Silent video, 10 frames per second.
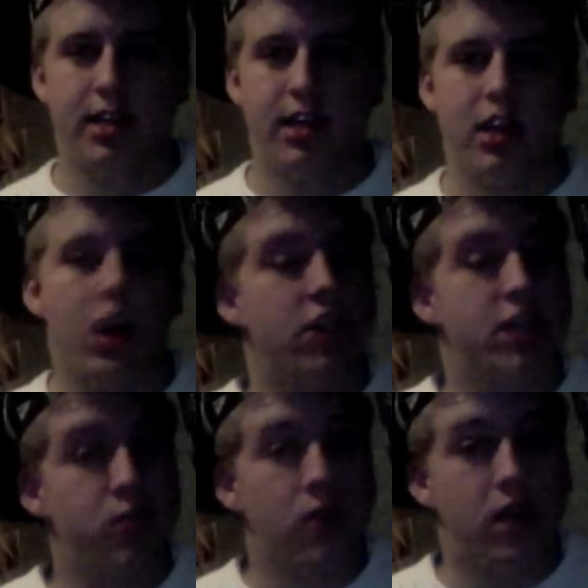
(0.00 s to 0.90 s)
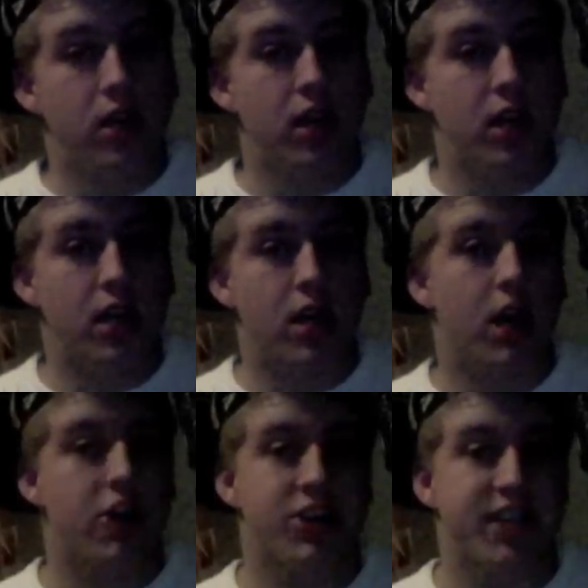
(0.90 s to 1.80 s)
Not just one
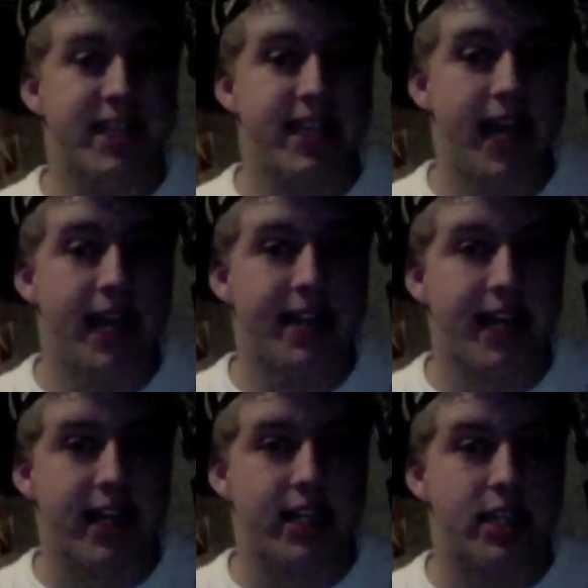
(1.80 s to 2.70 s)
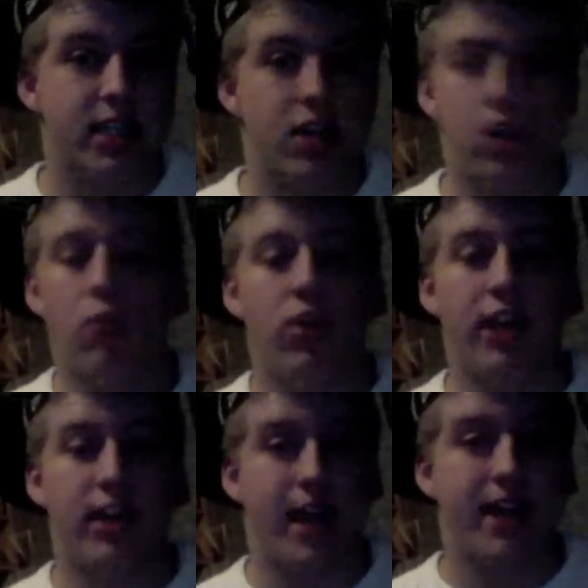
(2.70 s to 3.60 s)
under 69 seconds, or one
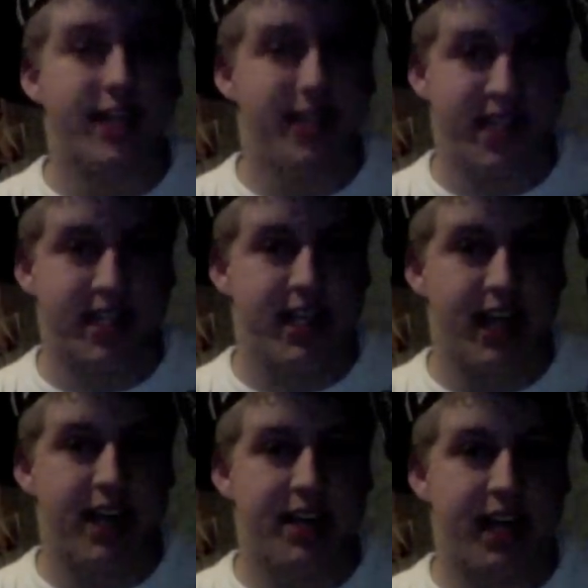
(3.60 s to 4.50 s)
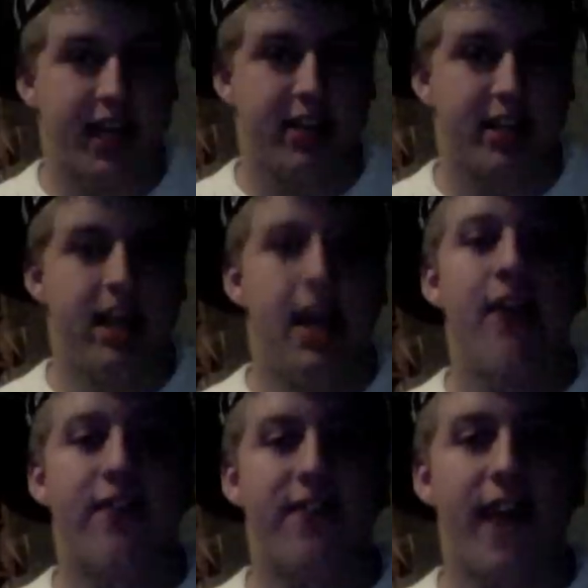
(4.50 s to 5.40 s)
that lasted 69 seconds,
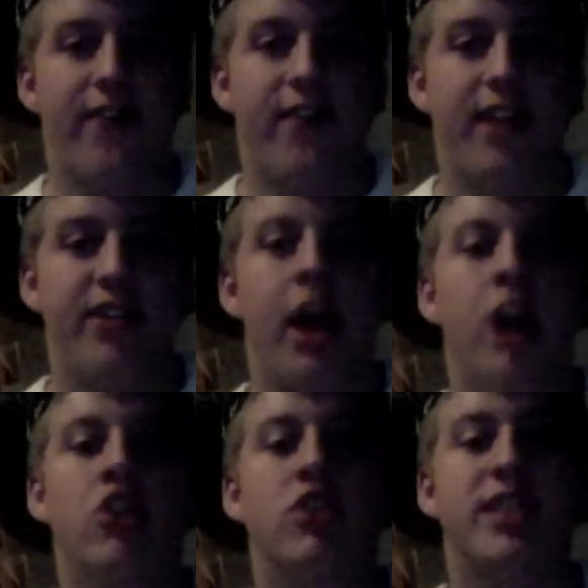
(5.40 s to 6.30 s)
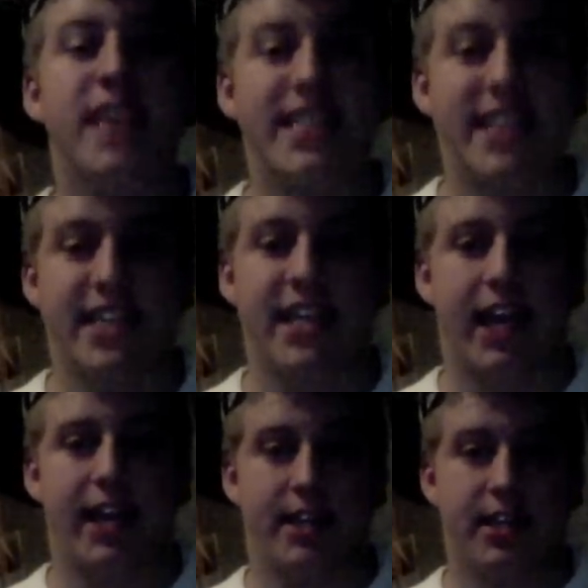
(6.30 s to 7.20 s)
five fights under 60
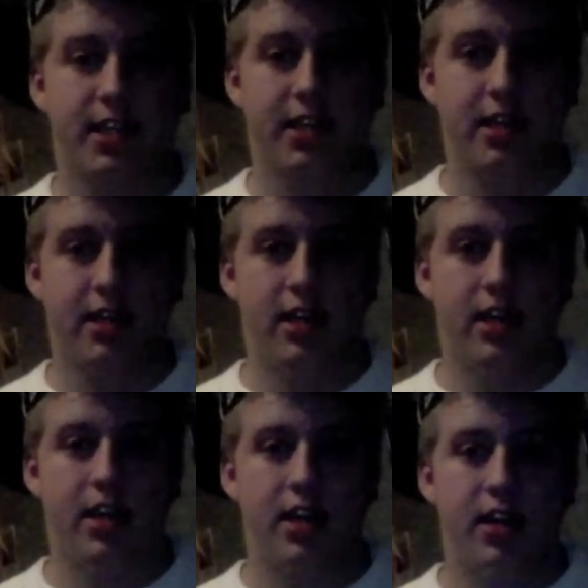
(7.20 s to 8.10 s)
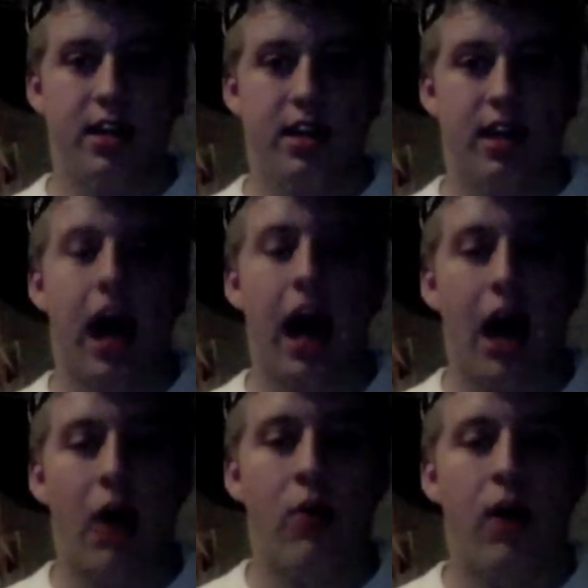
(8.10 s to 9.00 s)
seconds.
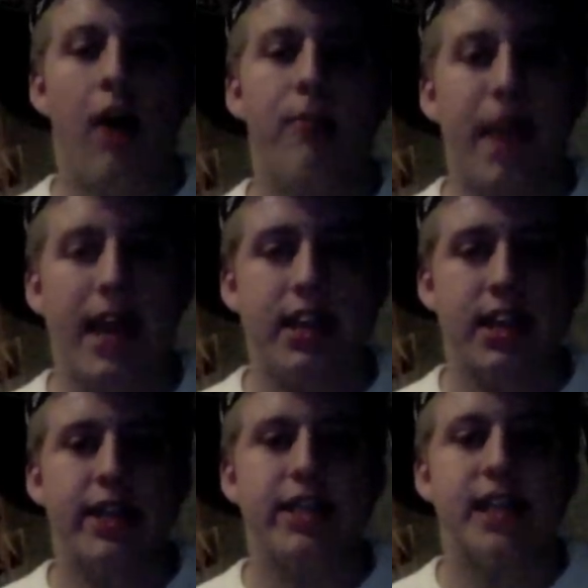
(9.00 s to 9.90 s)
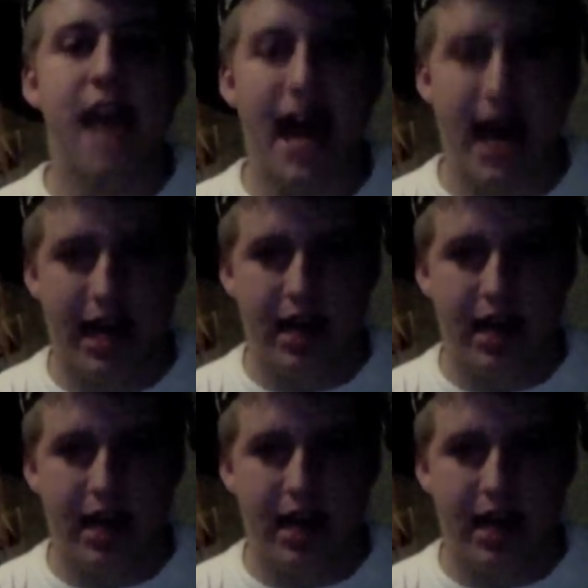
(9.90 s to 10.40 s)
How amazing is that?